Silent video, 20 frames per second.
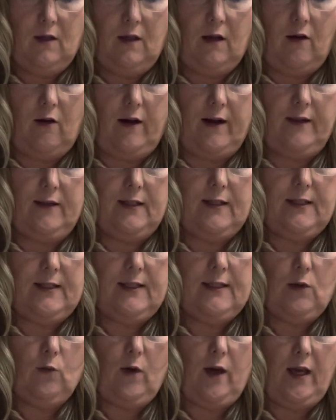All right, this is
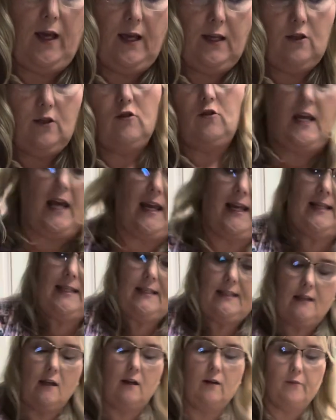the way you taste
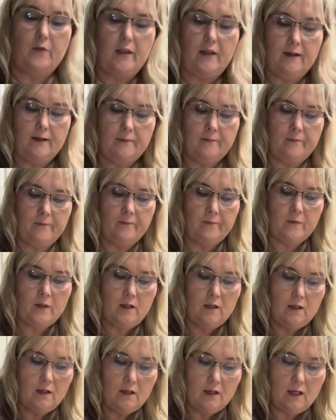something,
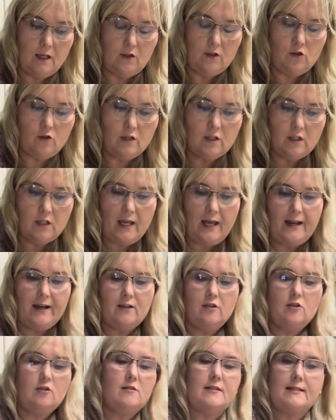and you can kind of
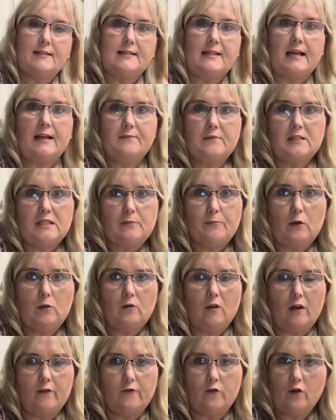use the same spoon
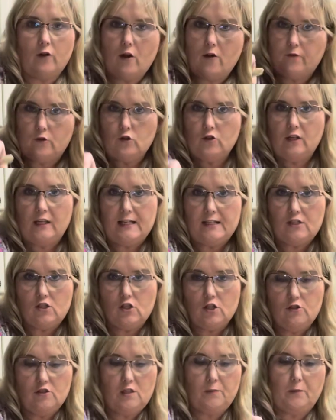over and over. You get
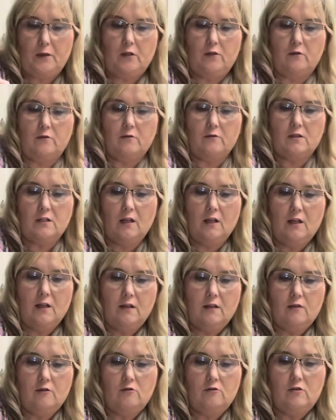2 spoons.
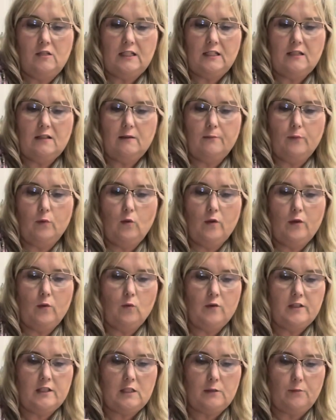You dip with
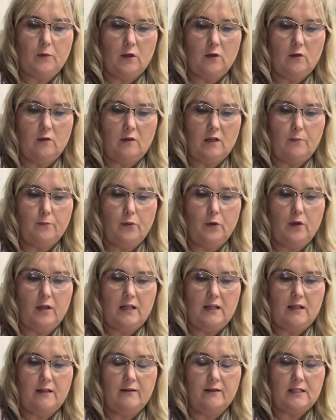1 spoon and put it
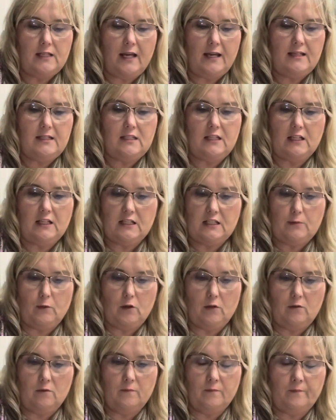in the tasting
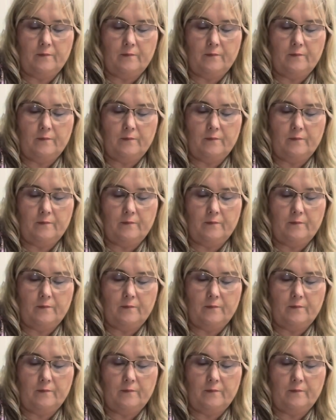spoon.